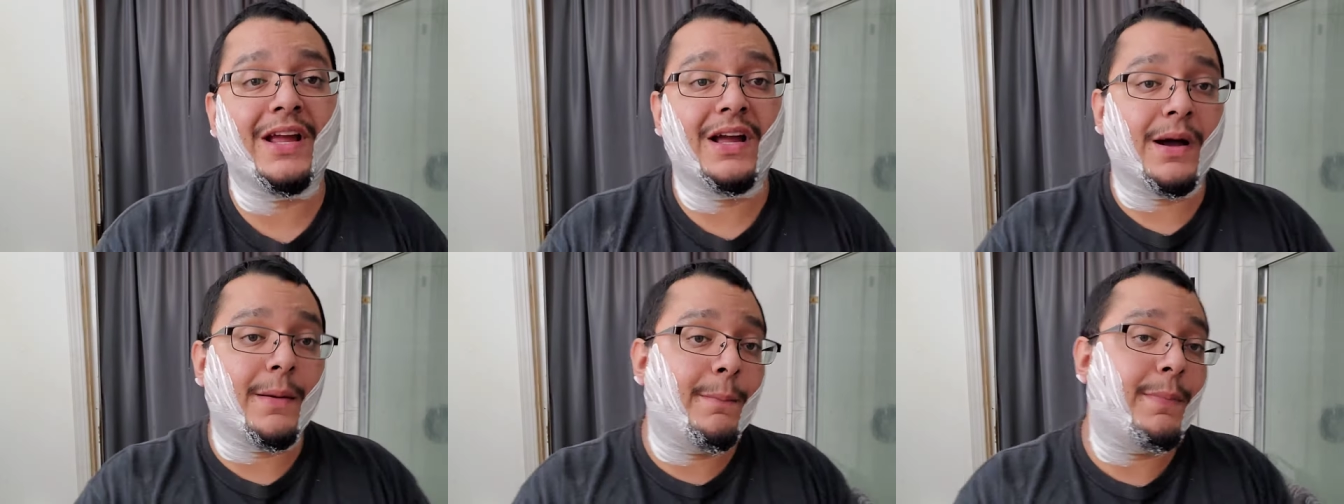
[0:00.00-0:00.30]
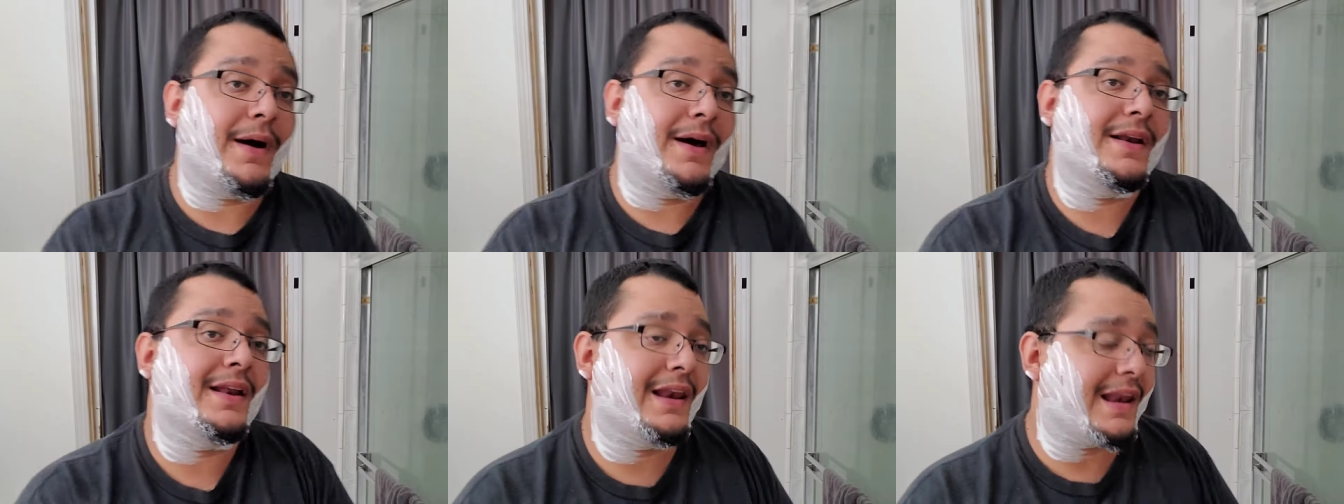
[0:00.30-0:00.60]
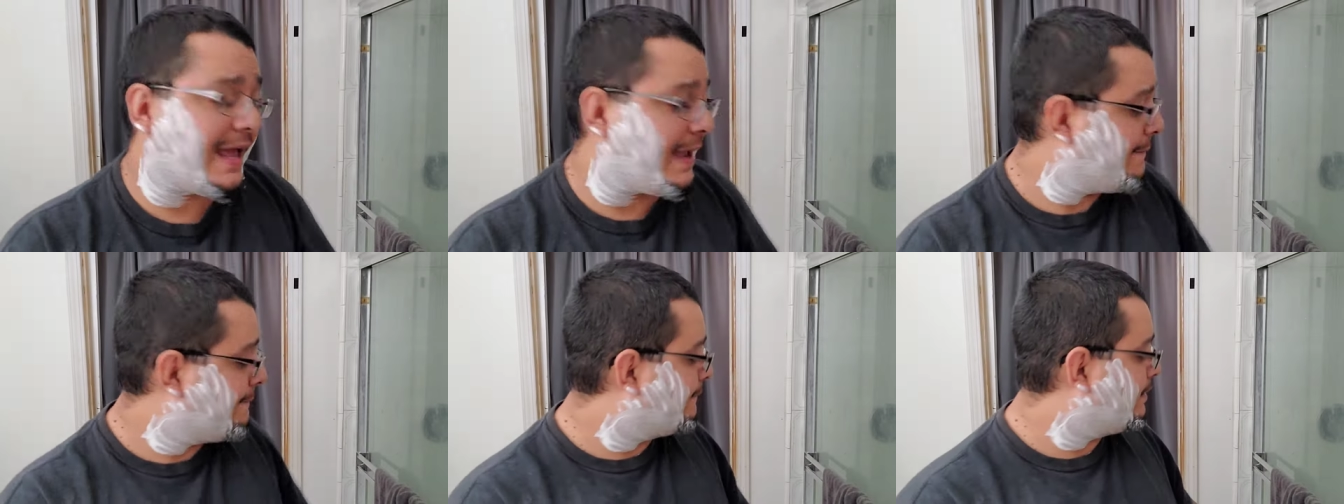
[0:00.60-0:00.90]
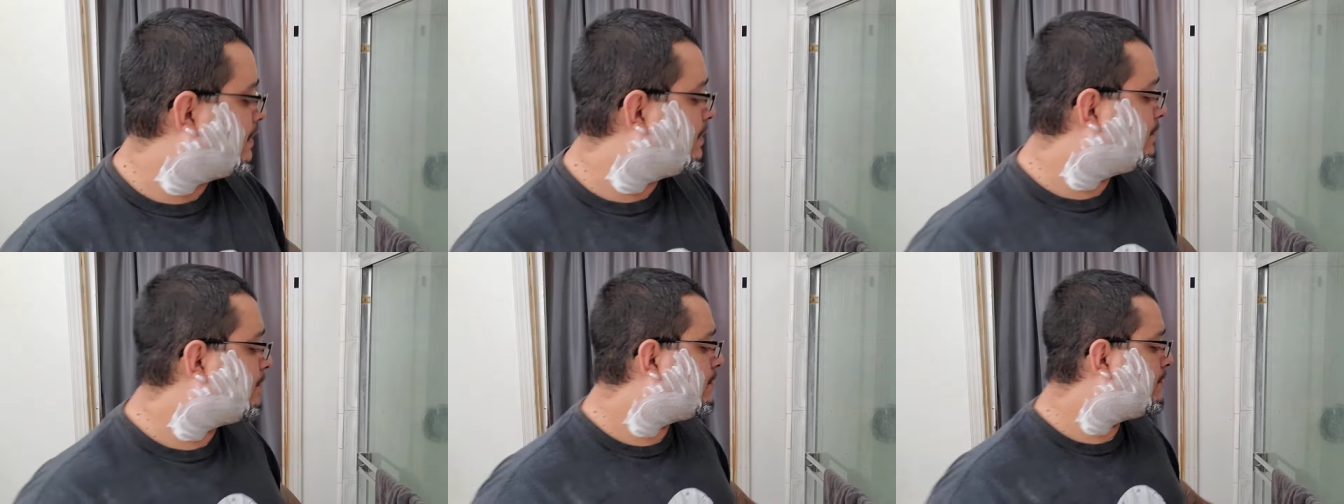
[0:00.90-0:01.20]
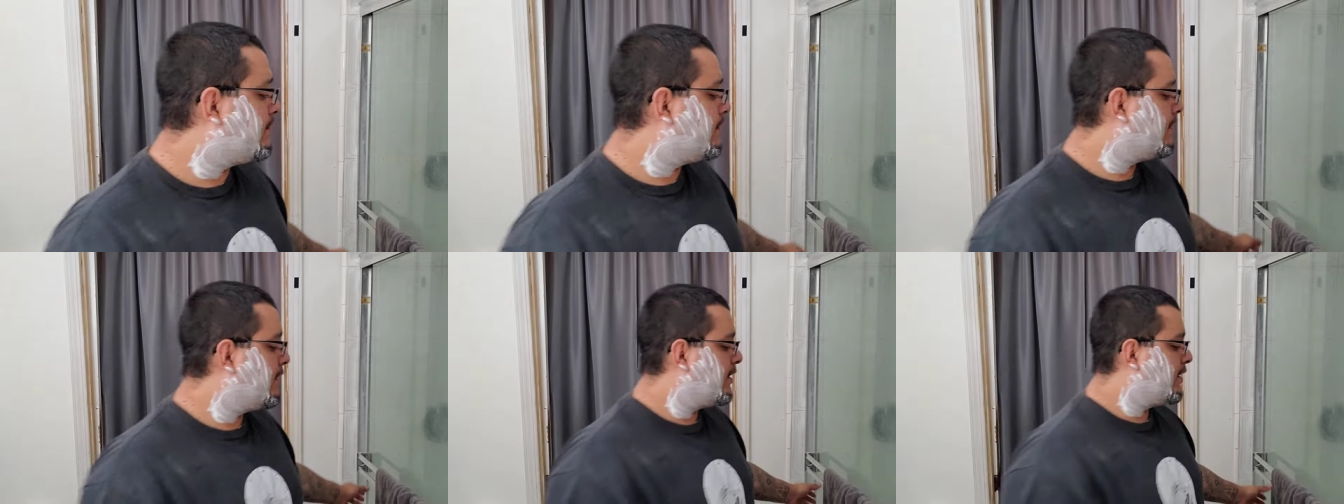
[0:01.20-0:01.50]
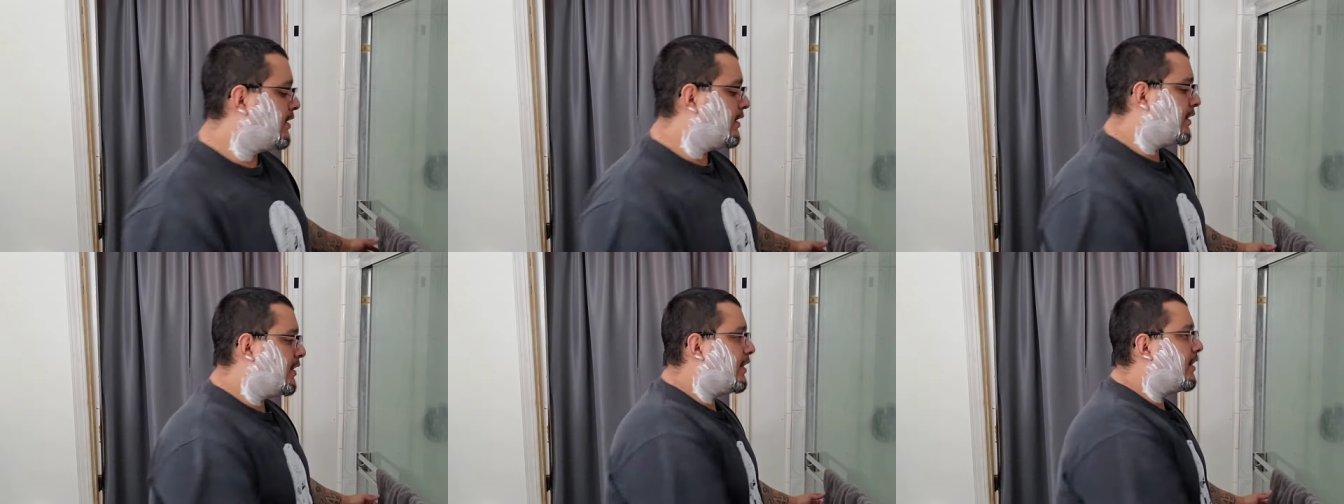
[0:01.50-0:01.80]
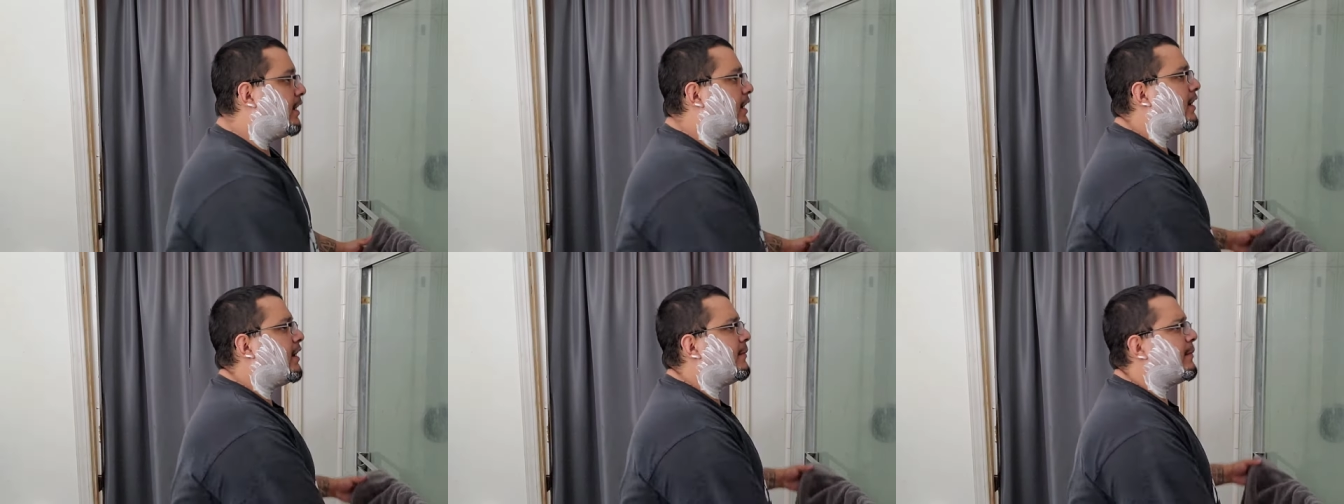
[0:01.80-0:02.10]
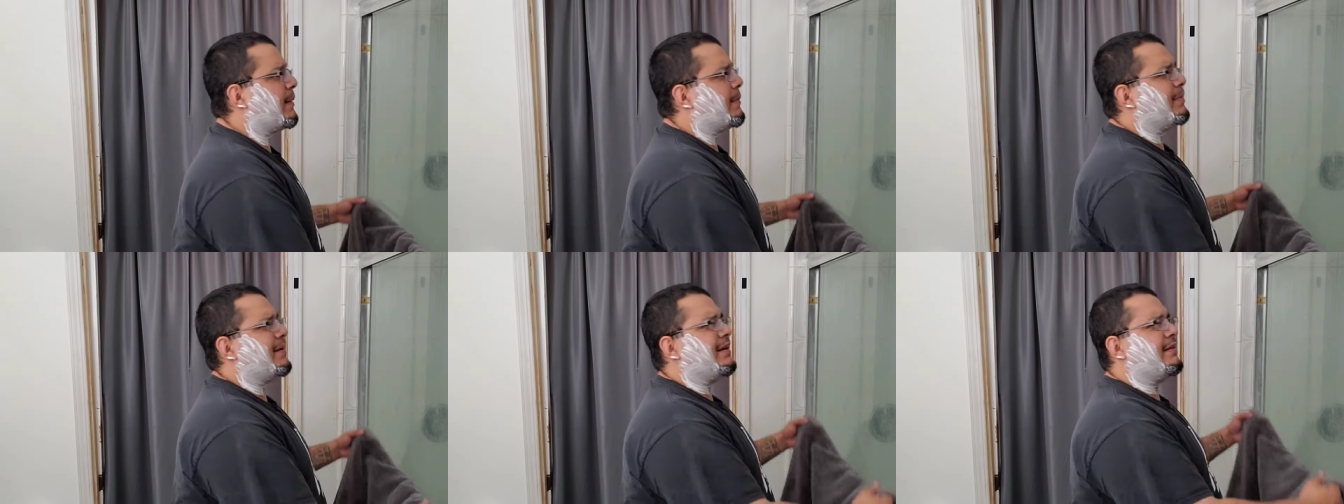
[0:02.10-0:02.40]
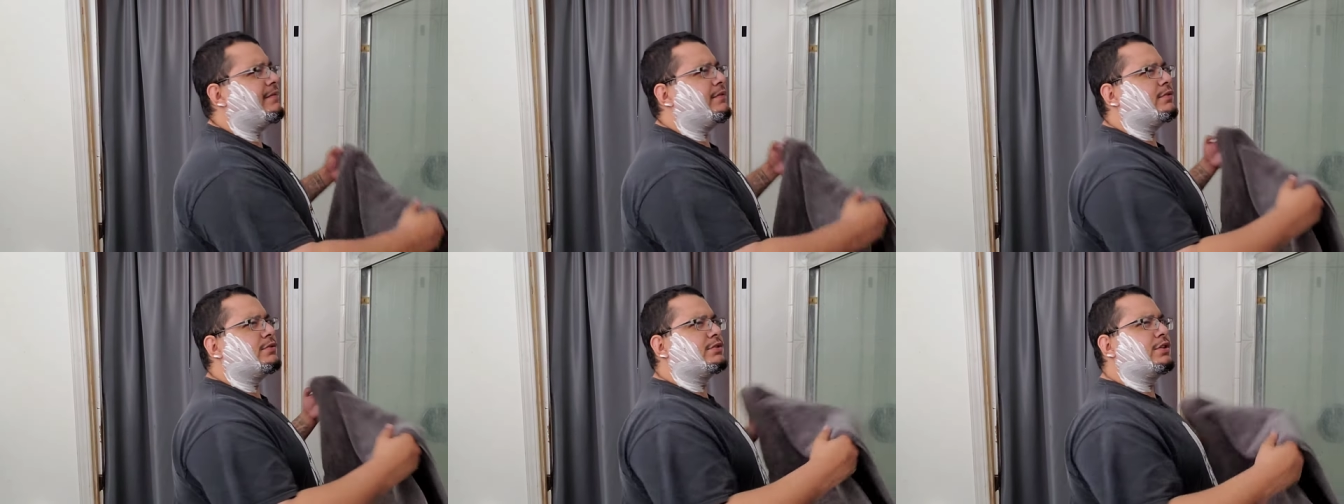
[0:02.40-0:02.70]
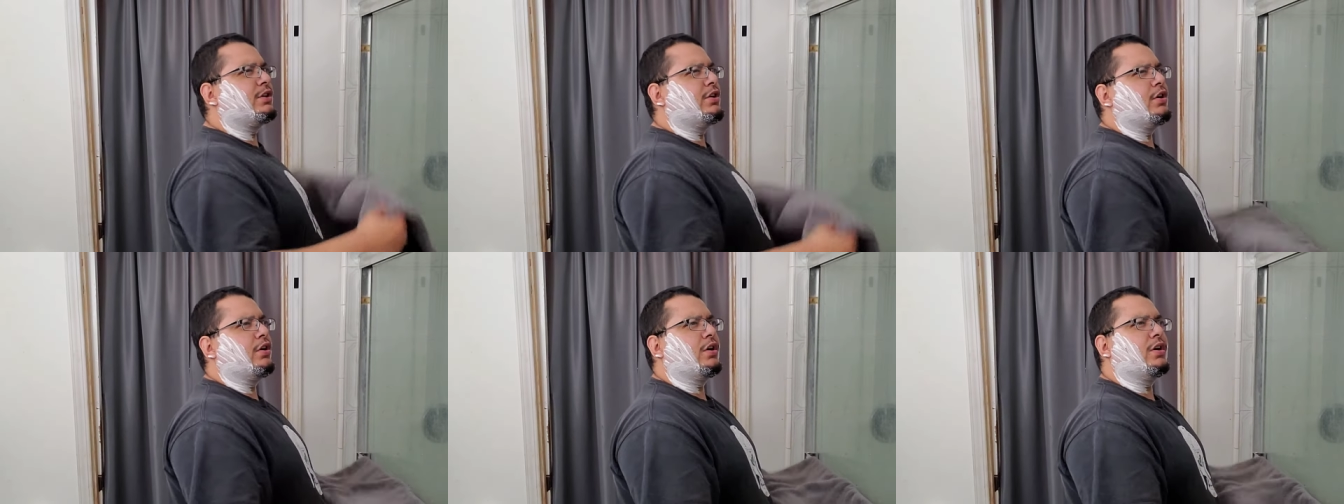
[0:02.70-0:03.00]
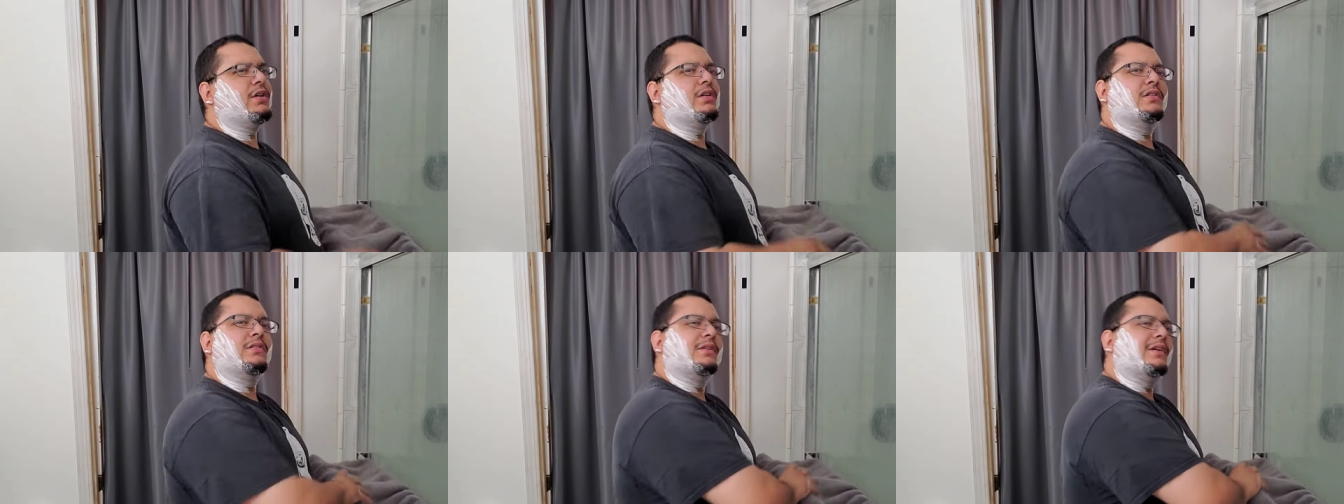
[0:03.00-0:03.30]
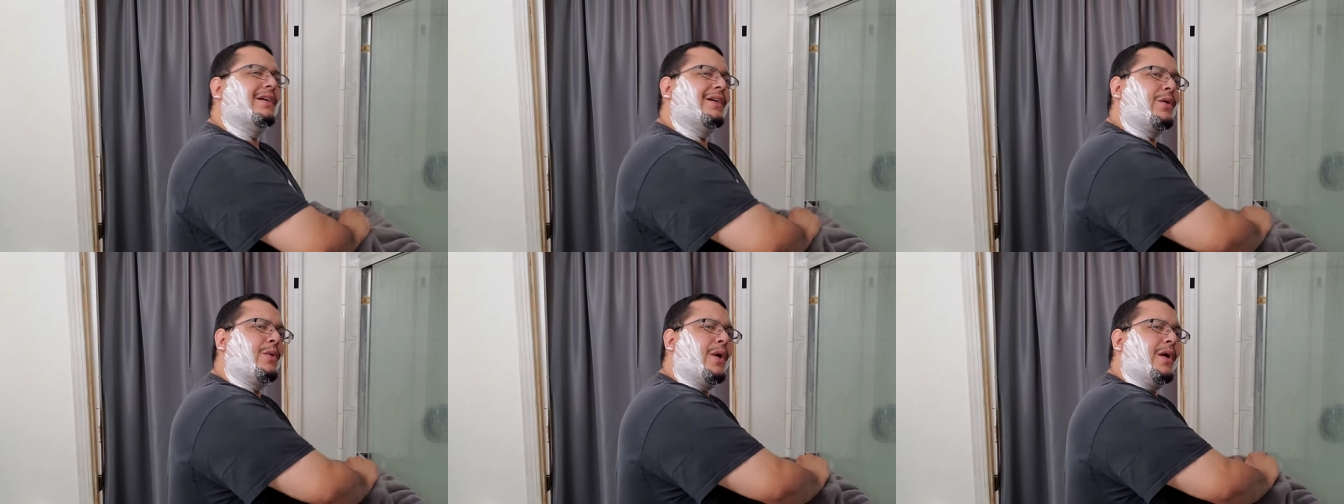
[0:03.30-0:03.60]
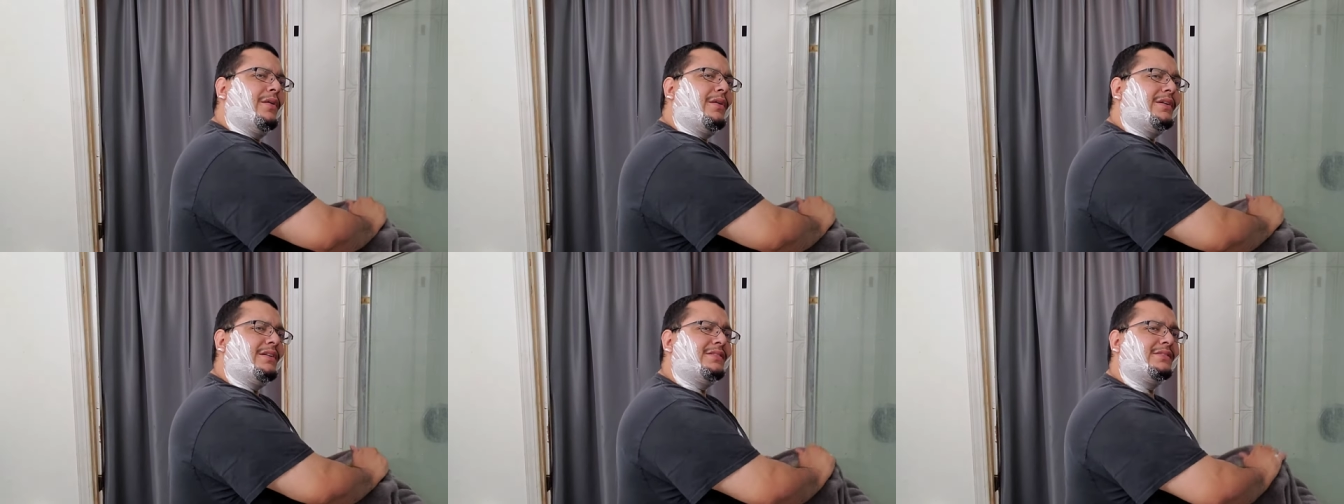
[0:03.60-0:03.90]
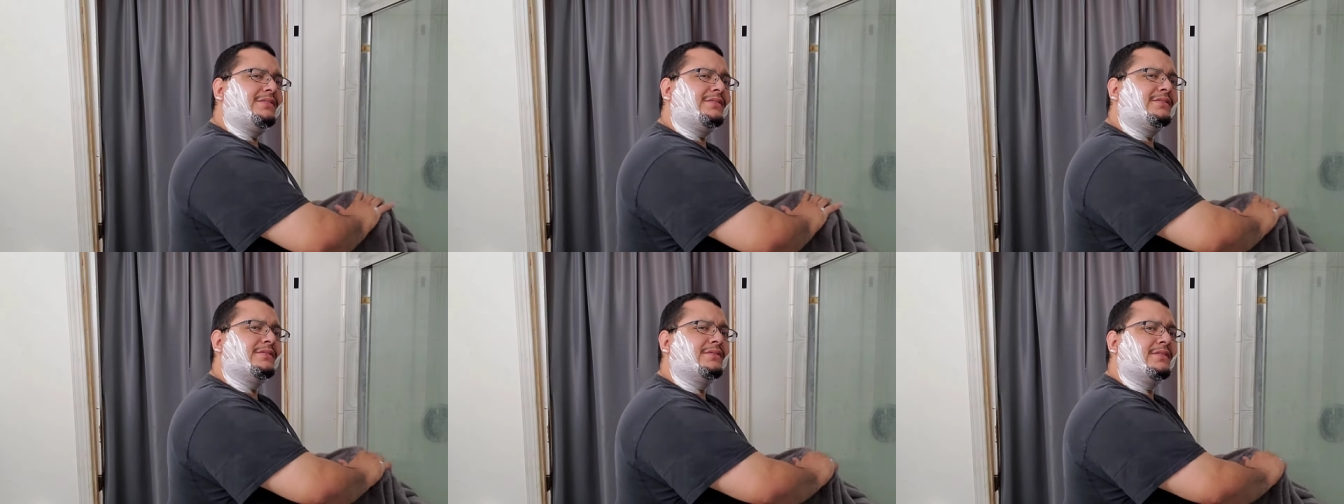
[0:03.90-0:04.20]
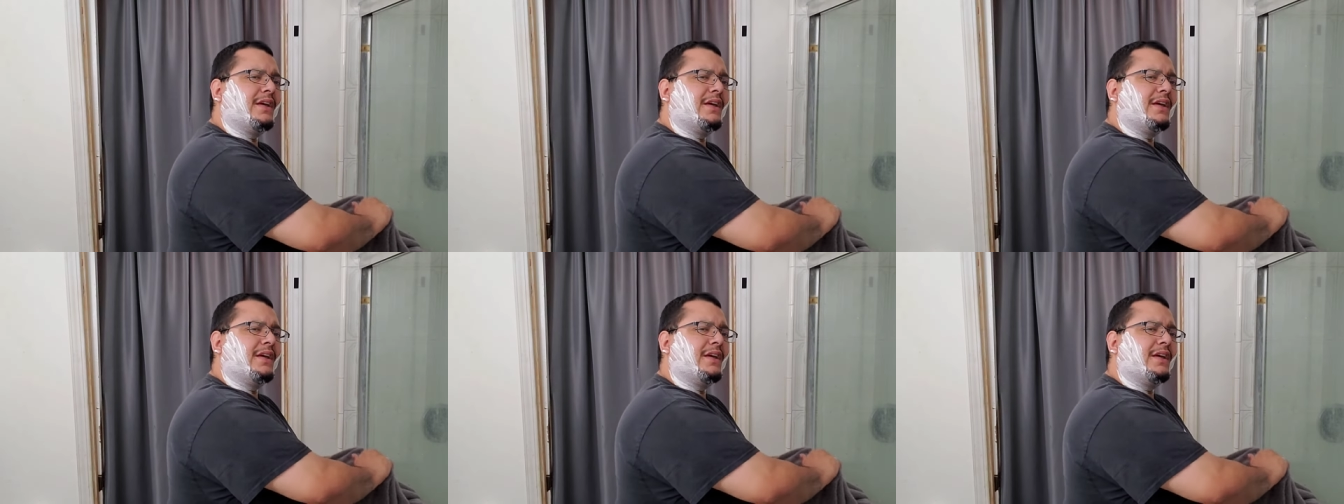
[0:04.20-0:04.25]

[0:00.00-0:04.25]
and Gabbana light blue um, I believe it was her uh, Aquarius,